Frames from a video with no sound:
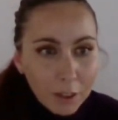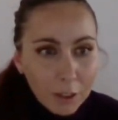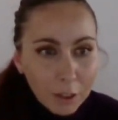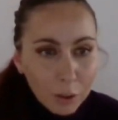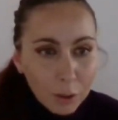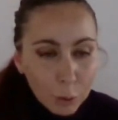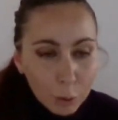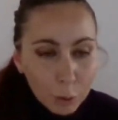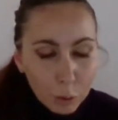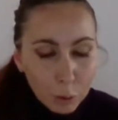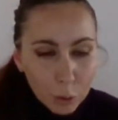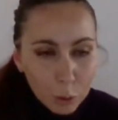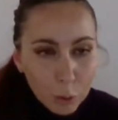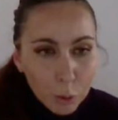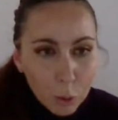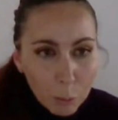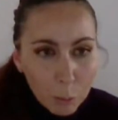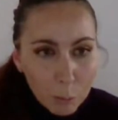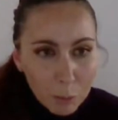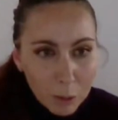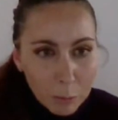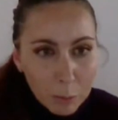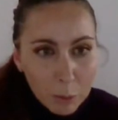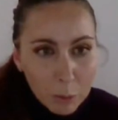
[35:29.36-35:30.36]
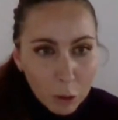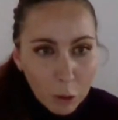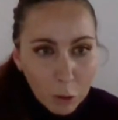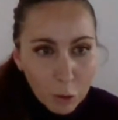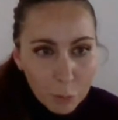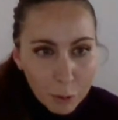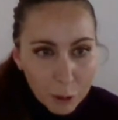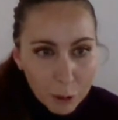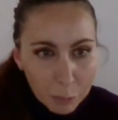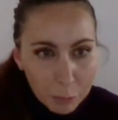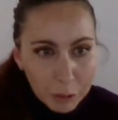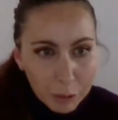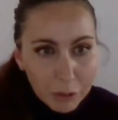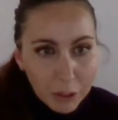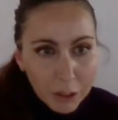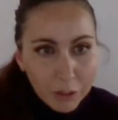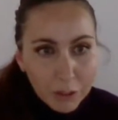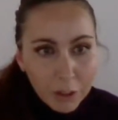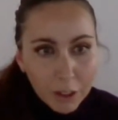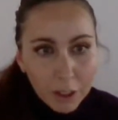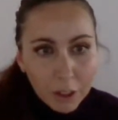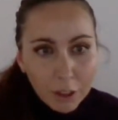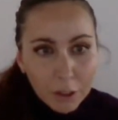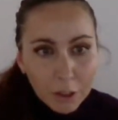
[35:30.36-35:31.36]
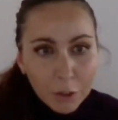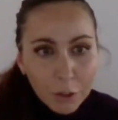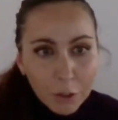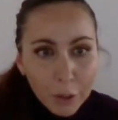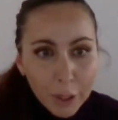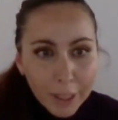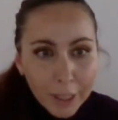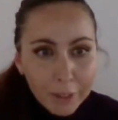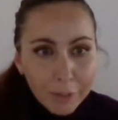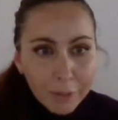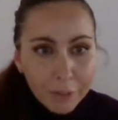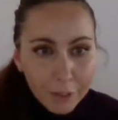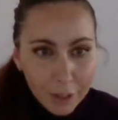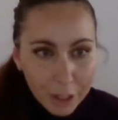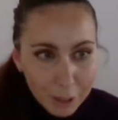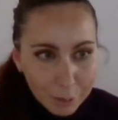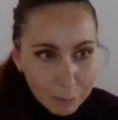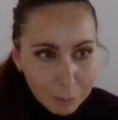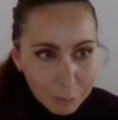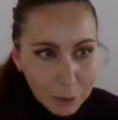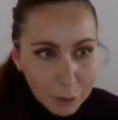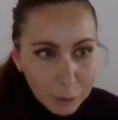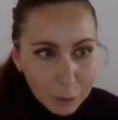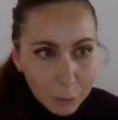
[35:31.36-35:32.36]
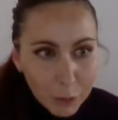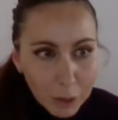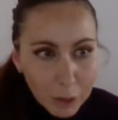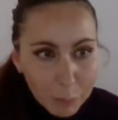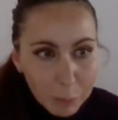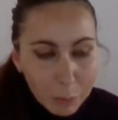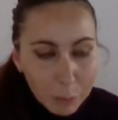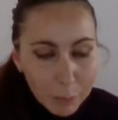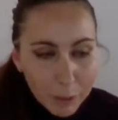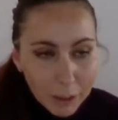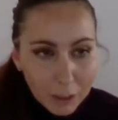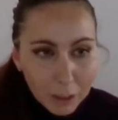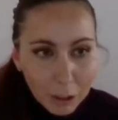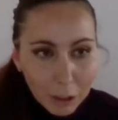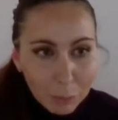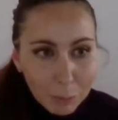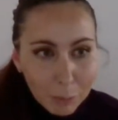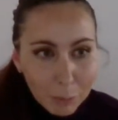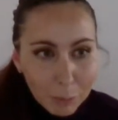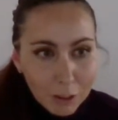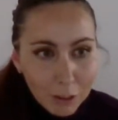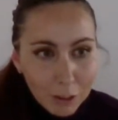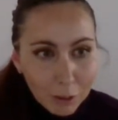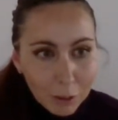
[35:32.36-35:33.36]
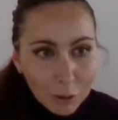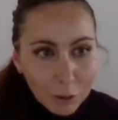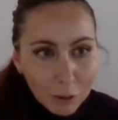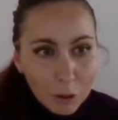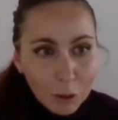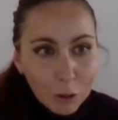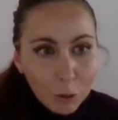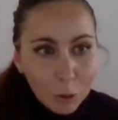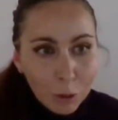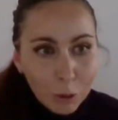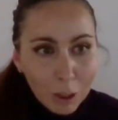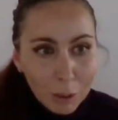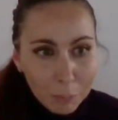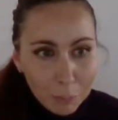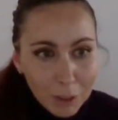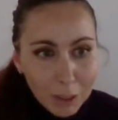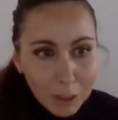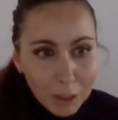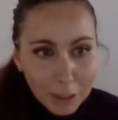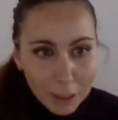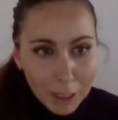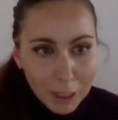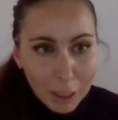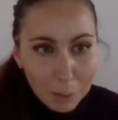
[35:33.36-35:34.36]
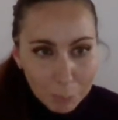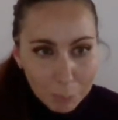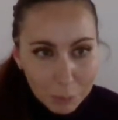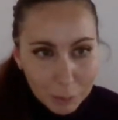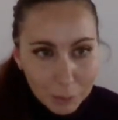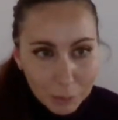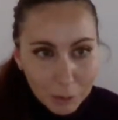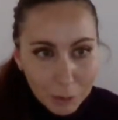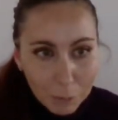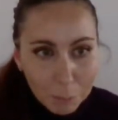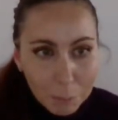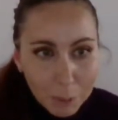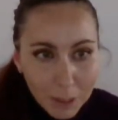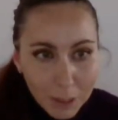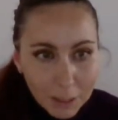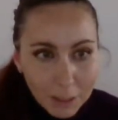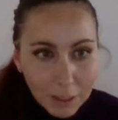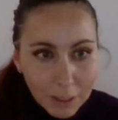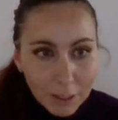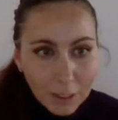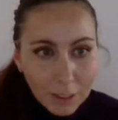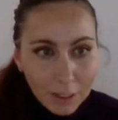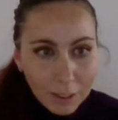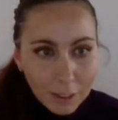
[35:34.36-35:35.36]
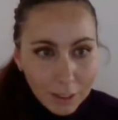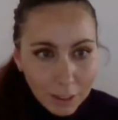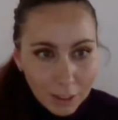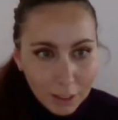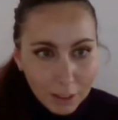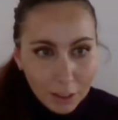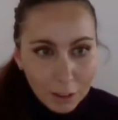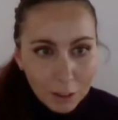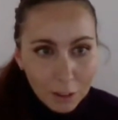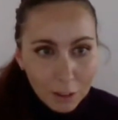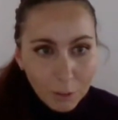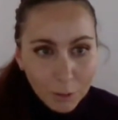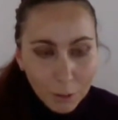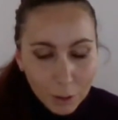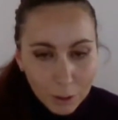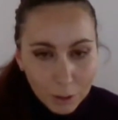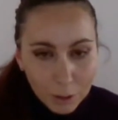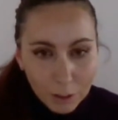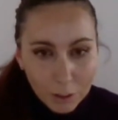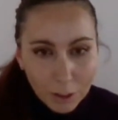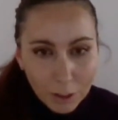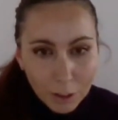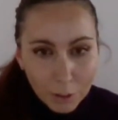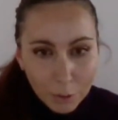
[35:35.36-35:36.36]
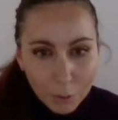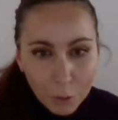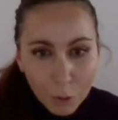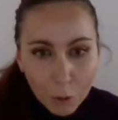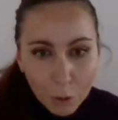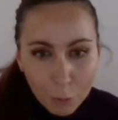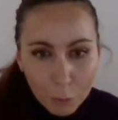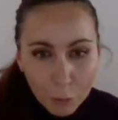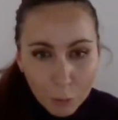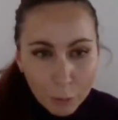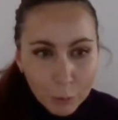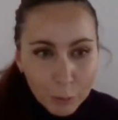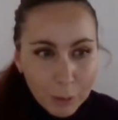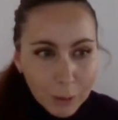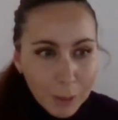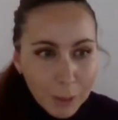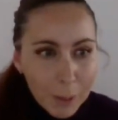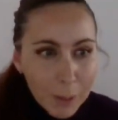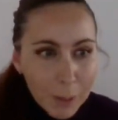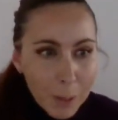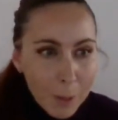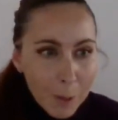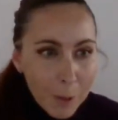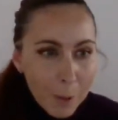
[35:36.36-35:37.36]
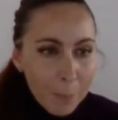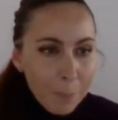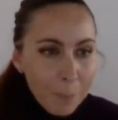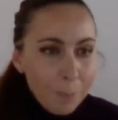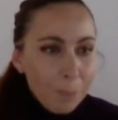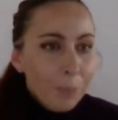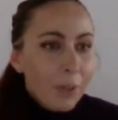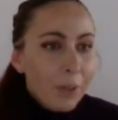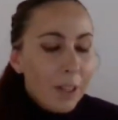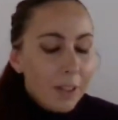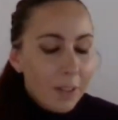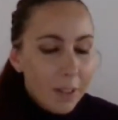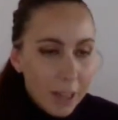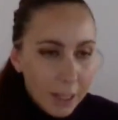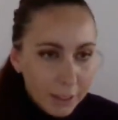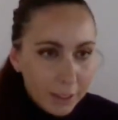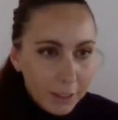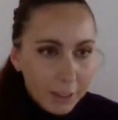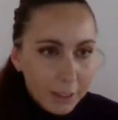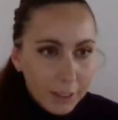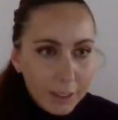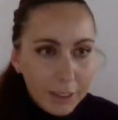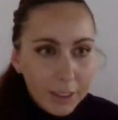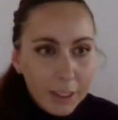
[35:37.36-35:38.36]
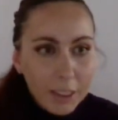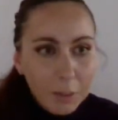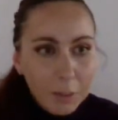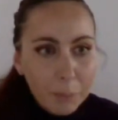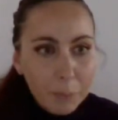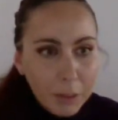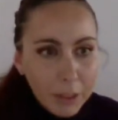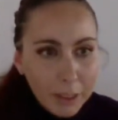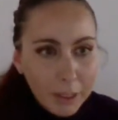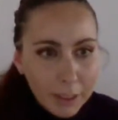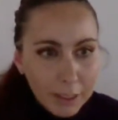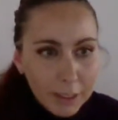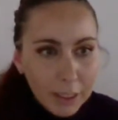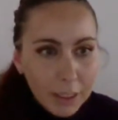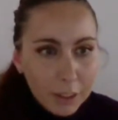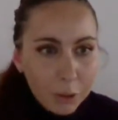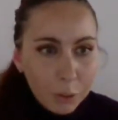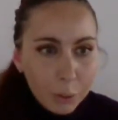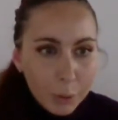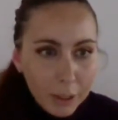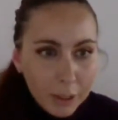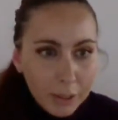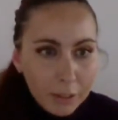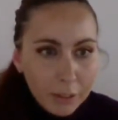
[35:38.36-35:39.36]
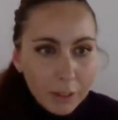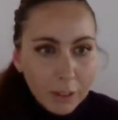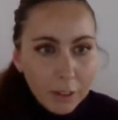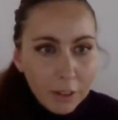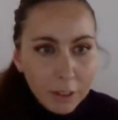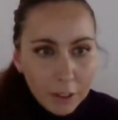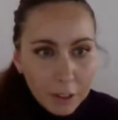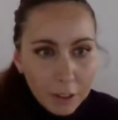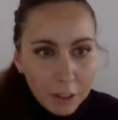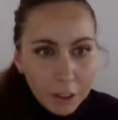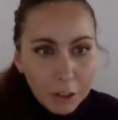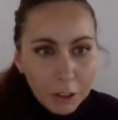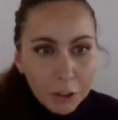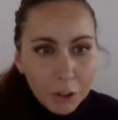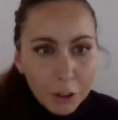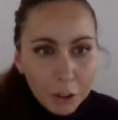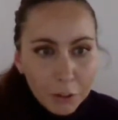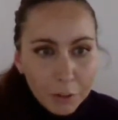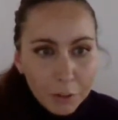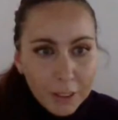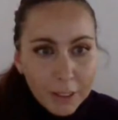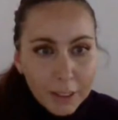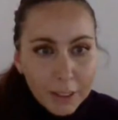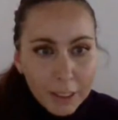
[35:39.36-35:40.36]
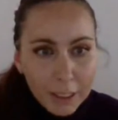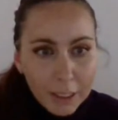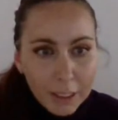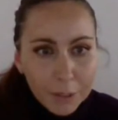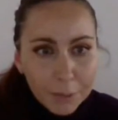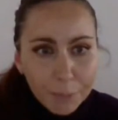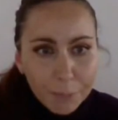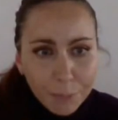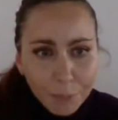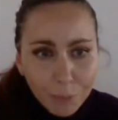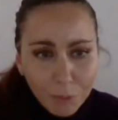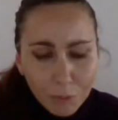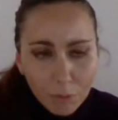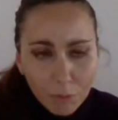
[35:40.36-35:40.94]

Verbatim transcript: Those culpable of perpetrating grave crimes will be punished, but in order to have this happen, peace is needed first and foremost. The ICC has been designed to enter the territory of a state